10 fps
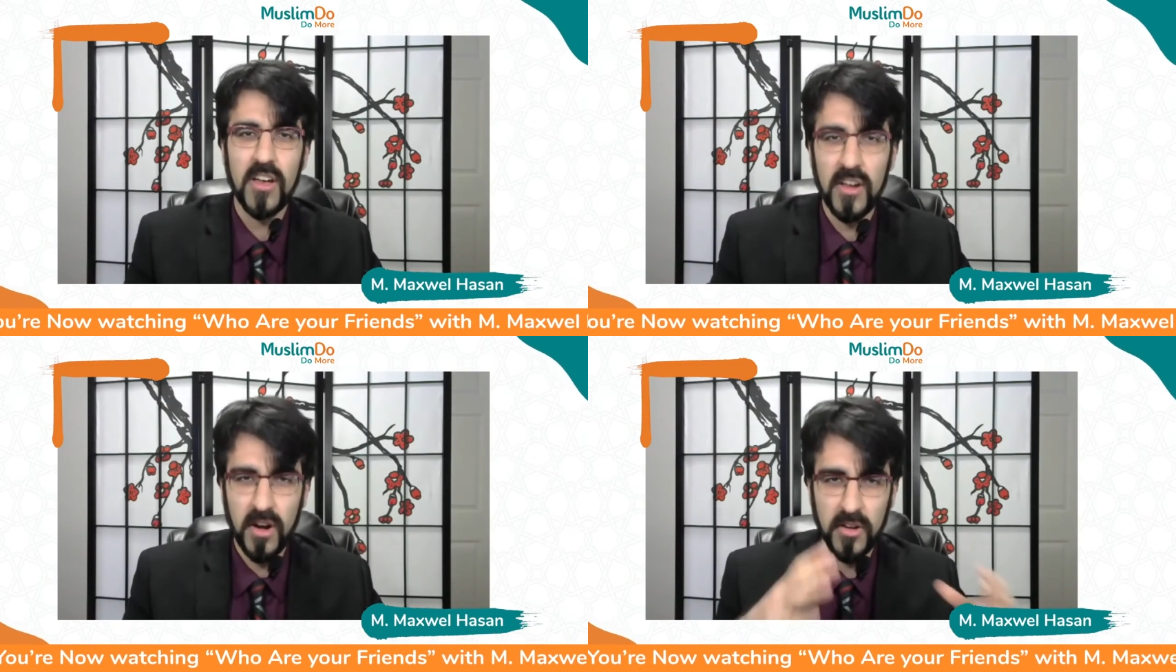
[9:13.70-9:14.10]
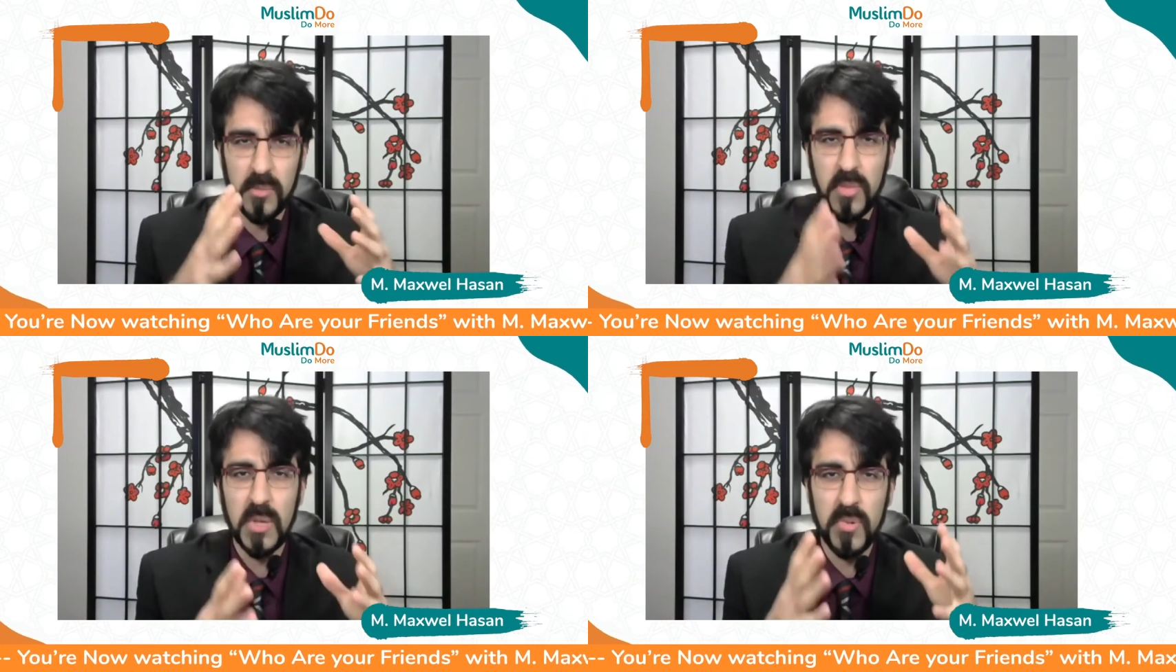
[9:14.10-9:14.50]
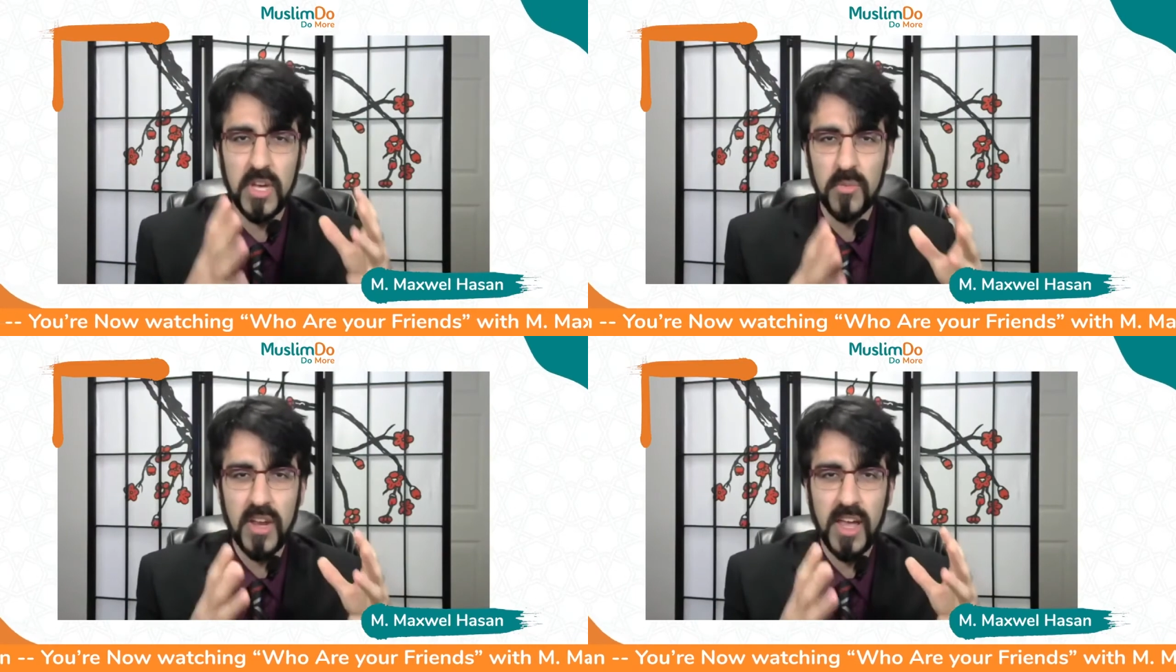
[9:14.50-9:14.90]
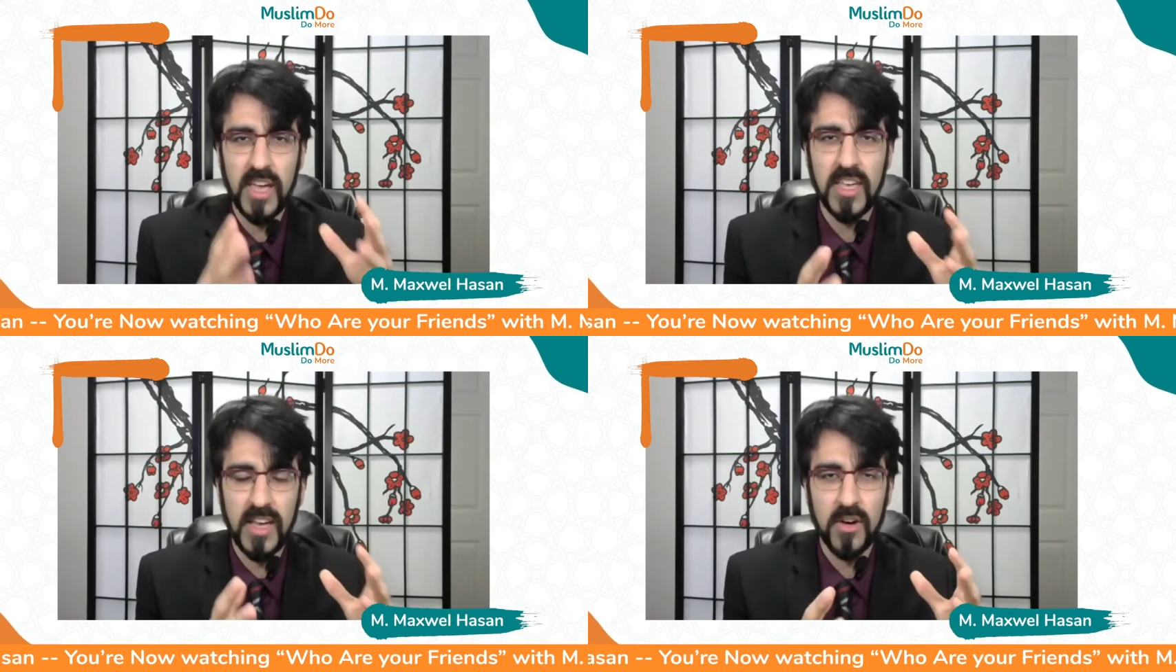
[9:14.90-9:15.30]
Are the people that we're
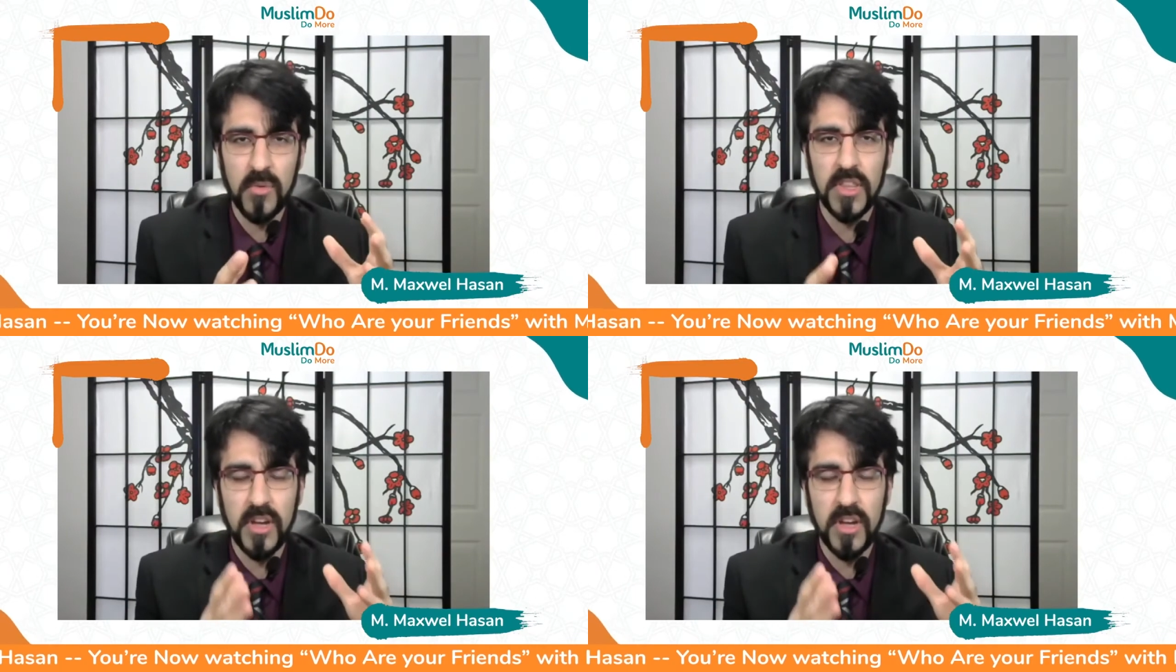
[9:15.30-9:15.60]
hanging out with,